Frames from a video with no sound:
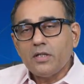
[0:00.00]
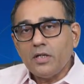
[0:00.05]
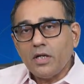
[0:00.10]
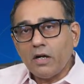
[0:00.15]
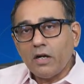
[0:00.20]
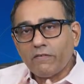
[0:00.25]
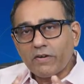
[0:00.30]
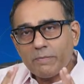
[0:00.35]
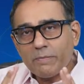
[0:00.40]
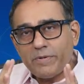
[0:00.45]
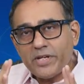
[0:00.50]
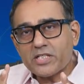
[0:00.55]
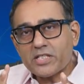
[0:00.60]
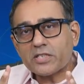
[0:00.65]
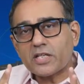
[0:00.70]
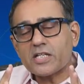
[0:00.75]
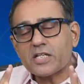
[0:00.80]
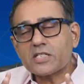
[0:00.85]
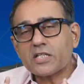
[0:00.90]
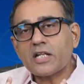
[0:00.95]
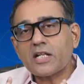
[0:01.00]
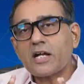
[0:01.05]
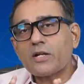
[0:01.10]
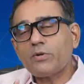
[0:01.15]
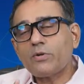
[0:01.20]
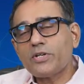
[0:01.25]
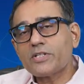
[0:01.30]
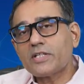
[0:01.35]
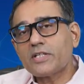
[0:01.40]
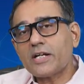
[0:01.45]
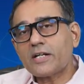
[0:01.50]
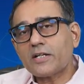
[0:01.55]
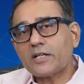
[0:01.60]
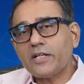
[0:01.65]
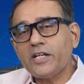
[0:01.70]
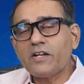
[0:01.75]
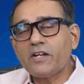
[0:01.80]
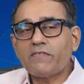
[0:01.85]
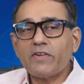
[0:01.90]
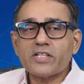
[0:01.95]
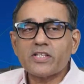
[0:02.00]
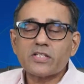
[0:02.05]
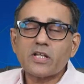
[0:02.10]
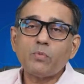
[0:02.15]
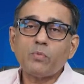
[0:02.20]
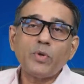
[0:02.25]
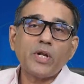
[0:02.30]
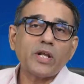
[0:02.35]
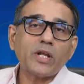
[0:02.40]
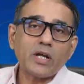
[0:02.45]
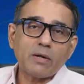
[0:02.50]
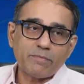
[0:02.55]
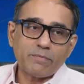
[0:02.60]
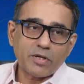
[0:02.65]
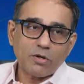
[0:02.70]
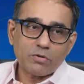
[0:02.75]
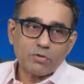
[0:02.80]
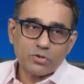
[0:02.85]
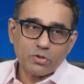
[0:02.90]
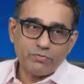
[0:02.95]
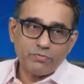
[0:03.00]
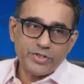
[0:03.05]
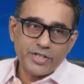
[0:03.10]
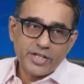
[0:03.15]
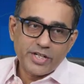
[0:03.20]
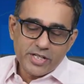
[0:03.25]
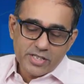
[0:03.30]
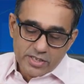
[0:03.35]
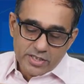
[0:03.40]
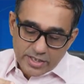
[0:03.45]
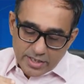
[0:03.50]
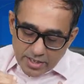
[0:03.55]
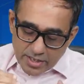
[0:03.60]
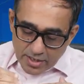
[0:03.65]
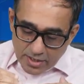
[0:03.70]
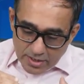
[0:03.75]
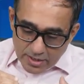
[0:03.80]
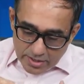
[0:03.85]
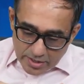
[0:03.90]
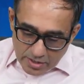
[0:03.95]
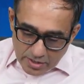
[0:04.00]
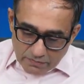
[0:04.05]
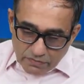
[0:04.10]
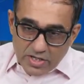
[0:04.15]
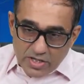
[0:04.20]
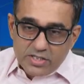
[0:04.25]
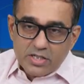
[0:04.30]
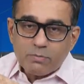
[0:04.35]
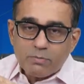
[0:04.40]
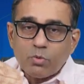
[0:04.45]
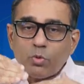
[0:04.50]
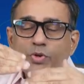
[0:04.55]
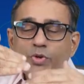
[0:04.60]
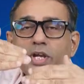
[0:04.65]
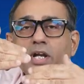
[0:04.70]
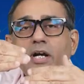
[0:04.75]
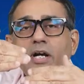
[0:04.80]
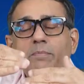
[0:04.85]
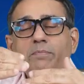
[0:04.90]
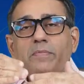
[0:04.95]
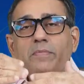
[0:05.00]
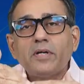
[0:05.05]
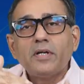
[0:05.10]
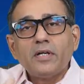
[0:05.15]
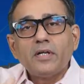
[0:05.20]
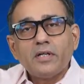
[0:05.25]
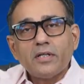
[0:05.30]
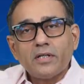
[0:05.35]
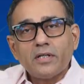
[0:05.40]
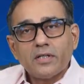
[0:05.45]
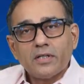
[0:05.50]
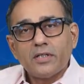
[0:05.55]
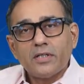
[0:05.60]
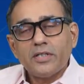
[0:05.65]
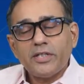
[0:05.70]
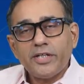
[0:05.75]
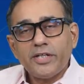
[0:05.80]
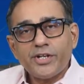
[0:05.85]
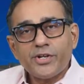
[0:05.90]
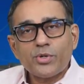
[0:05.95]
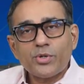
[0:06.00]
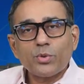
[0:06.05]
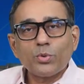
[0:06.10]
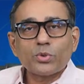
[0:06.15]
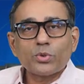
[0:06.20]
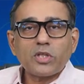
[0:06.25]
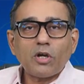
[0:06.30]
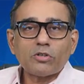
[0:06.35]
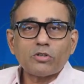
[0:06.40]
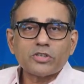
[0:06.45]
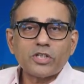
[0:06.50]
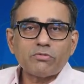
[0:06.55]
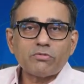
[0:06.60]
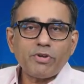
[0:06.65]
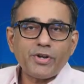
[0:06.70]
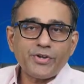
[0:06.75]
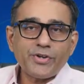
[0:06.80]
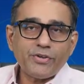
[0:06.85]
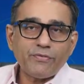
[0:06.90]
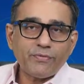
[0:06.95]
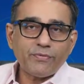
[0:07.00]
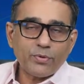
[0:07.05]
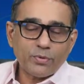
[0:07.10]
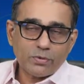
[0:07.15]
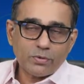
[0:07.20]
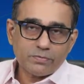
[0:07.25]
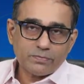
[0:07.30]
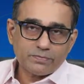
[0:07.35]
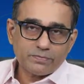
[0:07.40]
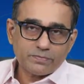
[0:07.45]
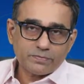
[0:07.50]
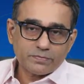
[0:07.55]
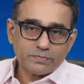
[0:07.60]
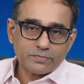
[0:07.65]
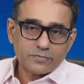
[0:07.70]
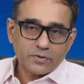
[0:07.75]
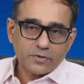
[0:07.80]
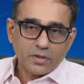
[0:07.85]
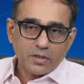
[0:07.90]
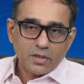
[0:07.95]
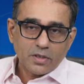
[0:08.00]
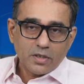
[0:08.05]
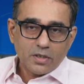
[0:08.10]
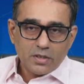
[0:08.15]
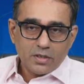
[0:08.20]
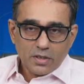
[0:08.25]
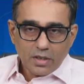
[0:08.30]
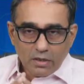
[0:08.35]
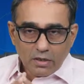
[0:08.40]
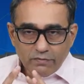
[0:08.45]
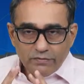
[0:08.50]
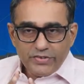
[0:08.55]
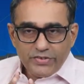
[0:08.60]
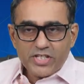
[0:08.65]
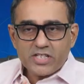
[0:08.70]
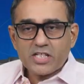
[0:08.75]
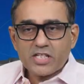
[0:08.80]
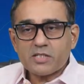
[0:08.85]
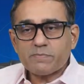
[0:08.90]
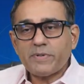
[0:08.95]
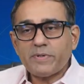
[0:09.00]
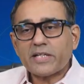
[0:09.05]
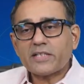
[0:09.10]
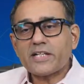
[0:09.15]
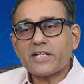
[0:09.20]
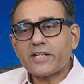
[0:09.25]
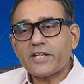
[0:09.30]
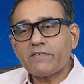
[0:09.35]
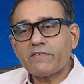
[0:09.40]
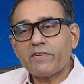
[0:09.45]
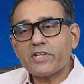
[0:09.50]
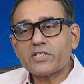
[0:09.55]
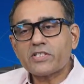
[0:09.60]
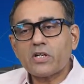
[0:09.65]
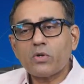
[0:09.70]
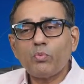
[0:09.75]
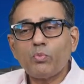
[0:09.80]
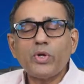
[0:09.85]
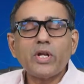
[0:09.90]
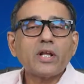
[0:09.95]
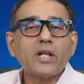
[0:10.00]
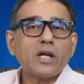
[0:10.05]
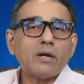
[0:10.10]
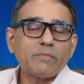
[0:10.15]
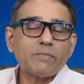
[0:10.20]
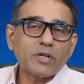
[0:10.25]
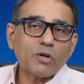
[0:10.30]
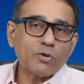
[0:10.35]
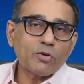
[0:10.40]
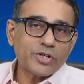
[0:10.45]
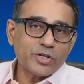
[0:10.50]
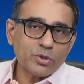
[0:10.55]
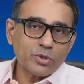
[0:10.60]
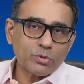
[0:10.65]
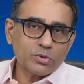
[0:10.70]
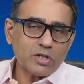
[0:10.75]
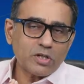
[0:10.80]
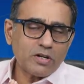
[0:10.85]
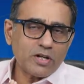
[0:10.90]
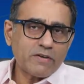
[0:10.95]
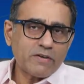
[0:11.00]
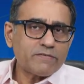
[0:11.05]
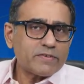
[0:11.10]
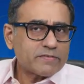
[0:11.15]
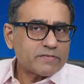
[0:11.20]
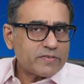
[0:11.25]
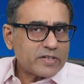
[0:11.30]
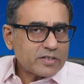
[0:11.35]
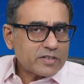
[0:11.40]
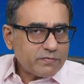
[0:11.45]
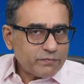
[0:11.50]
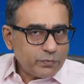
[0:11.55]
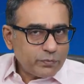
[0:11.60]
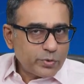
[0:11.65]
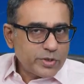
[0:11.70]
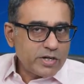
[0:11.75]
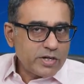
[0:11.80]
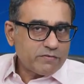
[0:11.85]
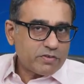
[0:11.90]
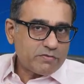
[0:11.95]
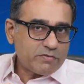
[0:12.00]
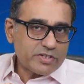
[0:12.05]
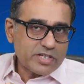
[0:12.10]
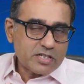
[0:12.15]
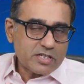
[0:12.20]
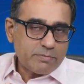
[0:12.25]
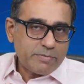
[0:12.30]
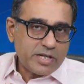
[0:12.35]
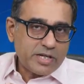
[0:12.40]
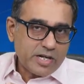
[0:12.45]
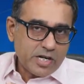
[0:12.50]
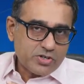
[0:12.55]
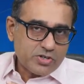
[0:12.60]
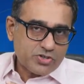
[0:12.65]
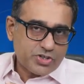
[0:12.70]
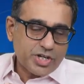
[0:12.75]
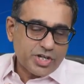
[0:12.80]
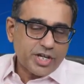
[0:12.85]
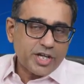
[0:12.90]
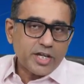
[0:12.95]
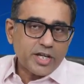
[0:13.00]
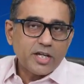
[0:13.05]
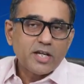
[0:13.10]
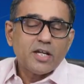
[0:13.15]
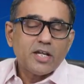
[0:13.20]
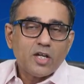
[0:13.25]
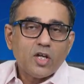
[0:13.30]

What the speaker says: Our base case scenario is that inflation will come down. So we did see inflation moving up in 2024. We suspect that inflation will come down in 2000. And in fact, the food inflation, which has remained a little sticky,